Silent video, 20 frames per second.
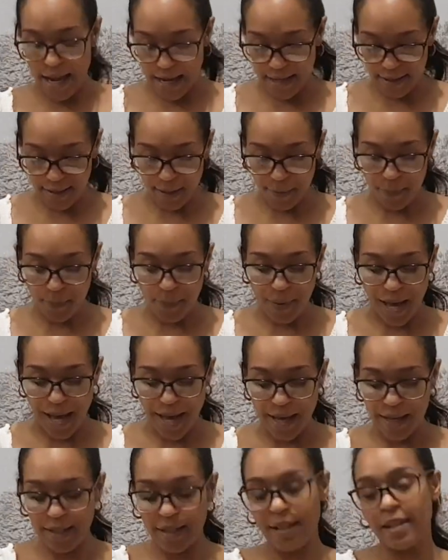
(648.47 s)
and the
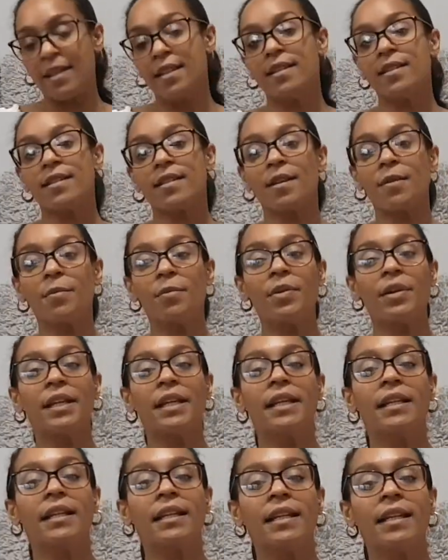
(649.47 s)
back is
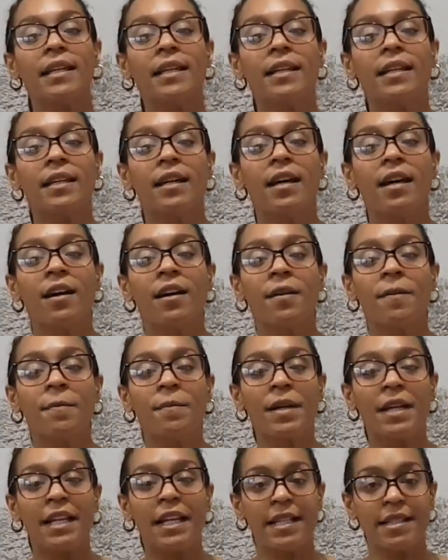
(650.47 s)
completely
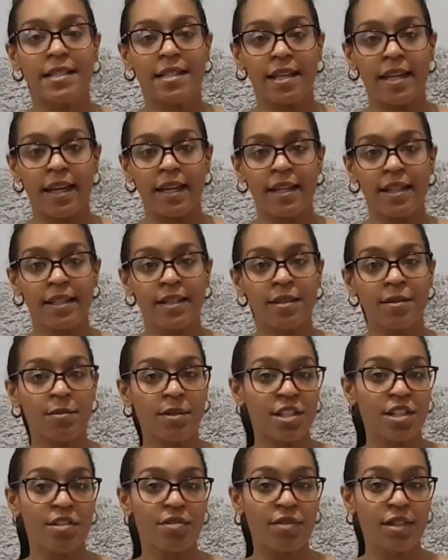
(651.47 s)
um, elasticated,
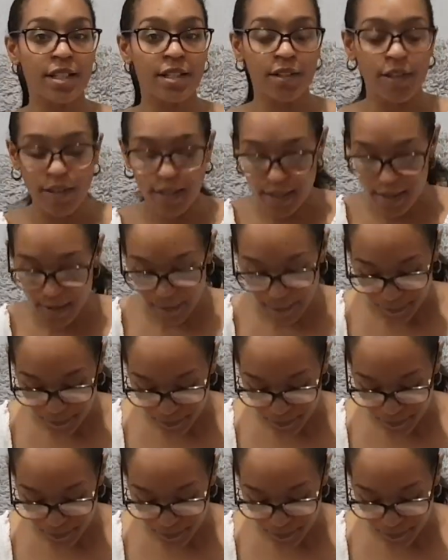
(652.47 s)
which is really nice.